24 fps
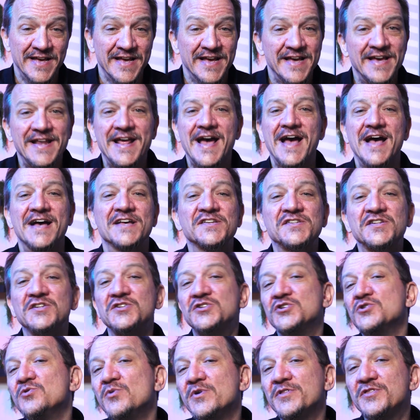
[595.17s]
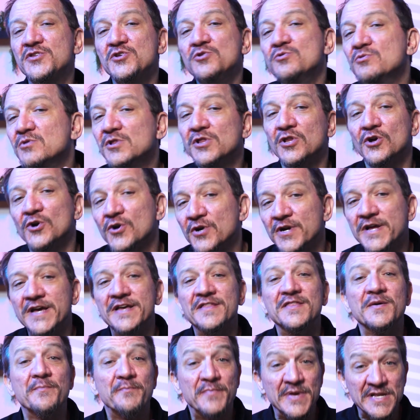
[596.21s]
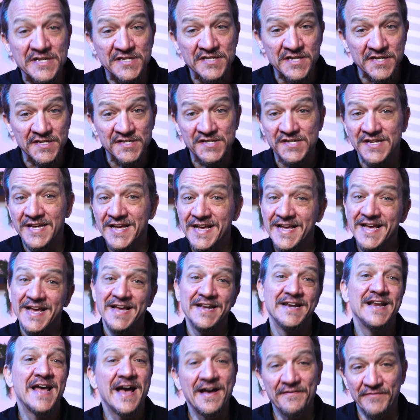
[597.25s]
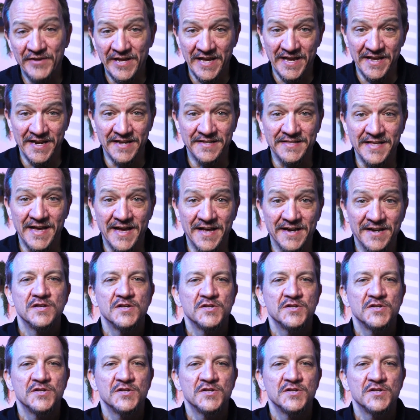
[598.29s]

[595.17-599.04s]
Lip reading: It has to do with you learning the business and navigating that.